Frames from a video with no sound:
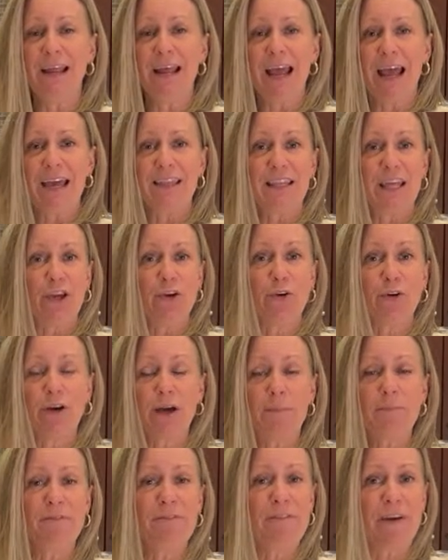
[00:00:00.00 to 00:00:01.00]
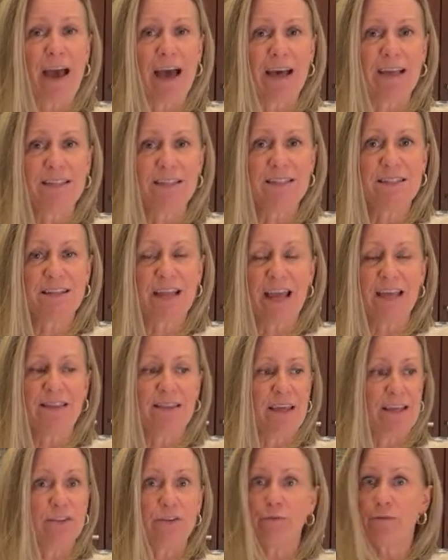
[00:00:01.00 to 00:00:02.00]
and they cook up fast and
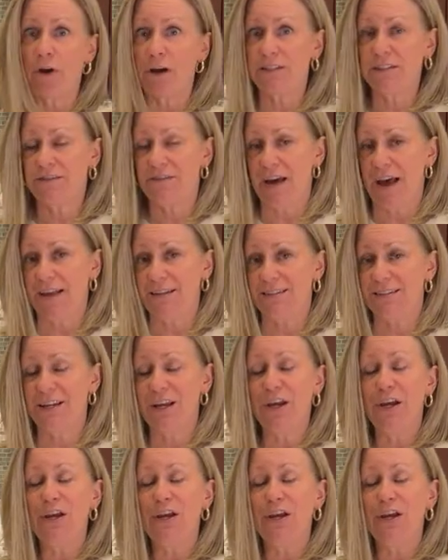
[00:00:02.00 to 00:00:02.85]
they defrost fast.